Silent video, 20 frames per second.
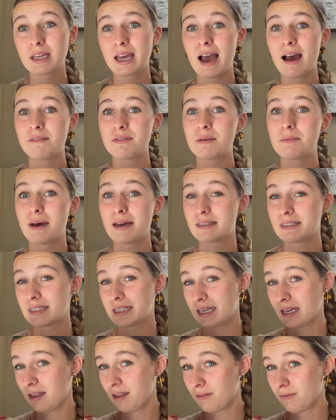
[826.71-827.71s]
have the best
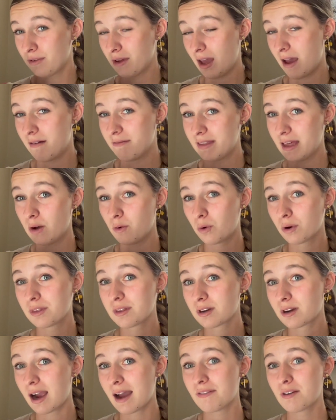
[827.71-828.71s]
skill of that
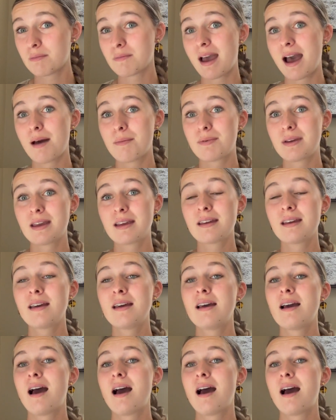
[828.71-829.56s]
orthographic mapping,